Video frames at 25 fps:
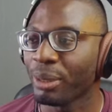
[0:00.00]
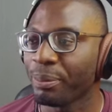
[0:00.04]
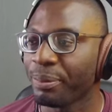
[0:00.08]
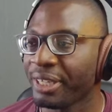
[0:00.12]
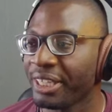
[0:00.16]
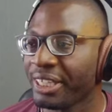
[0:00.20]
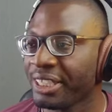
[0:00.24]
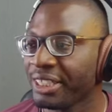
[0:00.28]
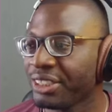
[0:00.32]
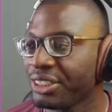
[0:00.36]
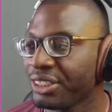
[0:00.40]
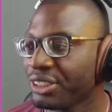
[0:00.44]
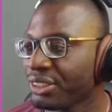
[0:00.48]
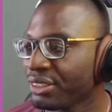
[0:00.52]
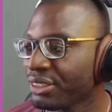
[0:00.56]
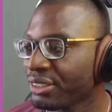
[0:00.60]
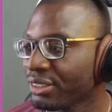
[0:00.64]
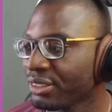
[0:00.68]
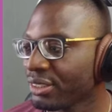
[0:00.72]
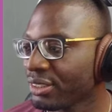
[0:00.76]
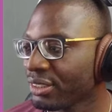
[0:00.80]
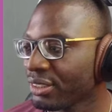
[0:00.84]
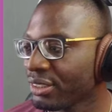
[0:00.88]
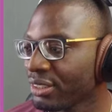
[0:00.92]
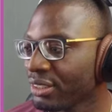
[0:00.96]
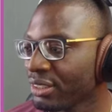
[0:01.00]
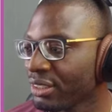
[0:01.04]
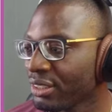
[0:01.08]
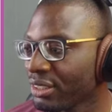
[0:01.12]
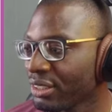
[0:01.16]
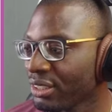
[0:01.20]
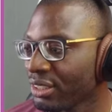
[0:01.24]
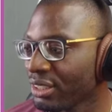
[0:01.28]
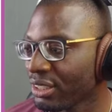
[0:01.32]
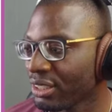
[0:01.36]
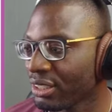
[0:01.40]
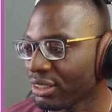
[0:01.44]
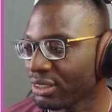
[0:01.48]
page
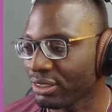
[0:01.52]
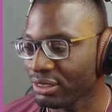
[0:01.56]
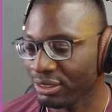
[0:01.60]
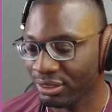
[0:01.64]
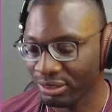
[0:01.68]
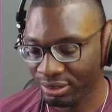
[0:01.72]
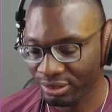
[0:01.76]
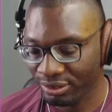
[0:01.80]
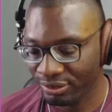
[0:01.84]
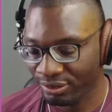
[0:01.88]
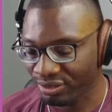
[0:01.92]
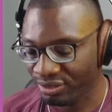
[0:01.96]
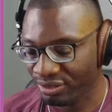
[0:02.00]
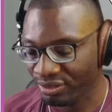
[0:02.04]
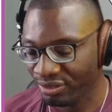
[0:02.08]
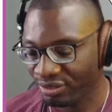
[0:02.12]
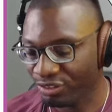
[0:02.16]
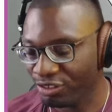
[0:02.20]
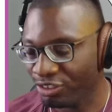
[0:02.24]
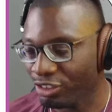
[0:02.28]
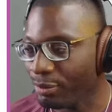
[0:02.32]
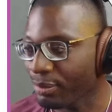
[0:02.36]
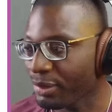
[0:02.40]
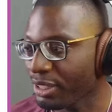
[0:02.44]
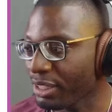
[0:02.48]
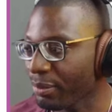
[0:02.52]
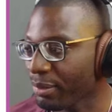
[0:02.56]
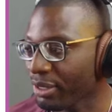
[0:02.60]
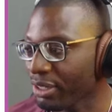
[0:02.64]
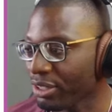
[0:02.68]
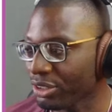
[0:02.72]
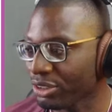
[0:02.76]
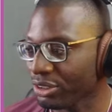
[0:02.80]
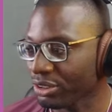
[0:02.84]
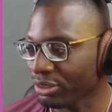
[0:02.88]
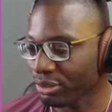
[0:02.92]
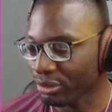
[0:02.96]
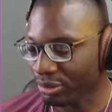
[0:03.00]
and drop that Power
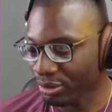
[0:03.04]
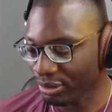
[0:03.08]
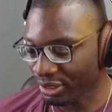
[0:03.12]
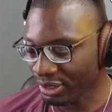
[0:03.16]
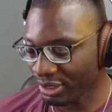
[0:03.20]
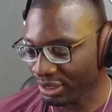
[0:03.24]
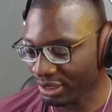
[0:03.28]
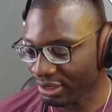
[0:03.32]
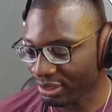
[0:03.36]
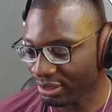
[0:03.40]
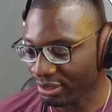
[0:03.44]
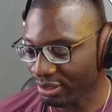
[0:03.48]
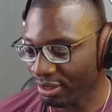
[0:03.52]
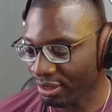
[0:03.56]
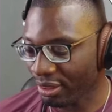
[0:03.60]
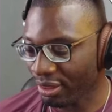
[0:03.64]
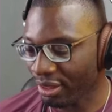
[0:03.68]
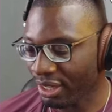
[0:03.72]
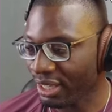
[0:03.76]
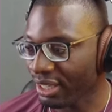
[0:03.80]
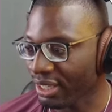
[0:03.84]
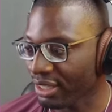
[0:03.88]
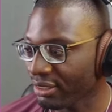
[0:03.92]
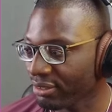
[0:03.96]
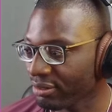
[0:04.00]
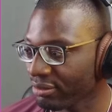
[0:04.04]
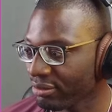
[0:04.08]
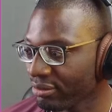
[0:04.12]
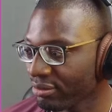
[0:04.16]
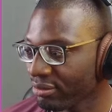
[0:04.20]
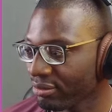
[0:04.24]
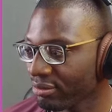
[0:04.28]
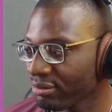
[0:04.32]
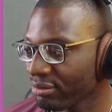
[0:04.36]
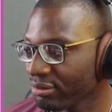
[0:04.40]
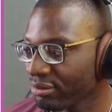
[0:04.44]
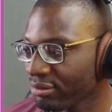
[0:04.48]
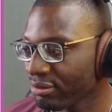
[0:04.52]
Shortcode there,
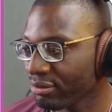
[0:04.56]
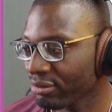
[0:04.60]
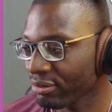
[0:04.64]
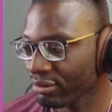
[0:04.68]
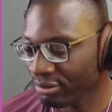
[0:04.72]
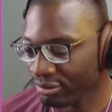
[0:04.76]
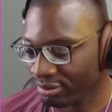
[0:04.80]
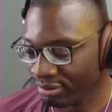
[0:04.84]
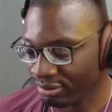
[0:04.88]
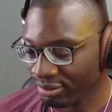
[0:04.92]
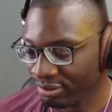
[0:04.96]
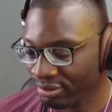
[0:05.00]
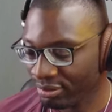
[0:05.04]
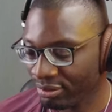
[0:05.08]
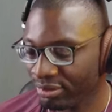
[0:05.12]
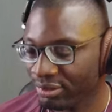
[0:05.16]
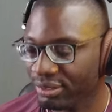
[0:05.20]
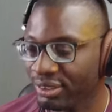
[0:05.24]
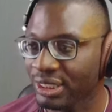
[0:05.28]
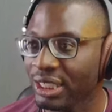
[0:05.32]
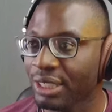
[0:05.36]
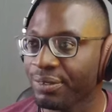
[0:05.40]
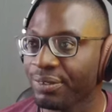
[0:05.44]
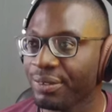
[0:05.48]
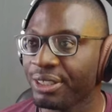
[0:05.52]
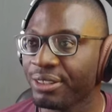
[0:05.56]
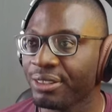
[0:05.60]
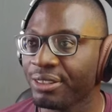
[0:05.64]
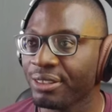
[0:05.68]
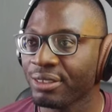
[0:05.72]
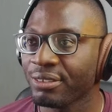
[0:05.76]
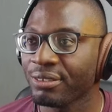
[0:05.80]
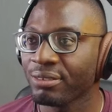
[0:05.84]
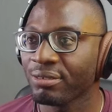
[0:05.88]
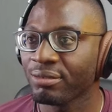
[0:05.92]
save it.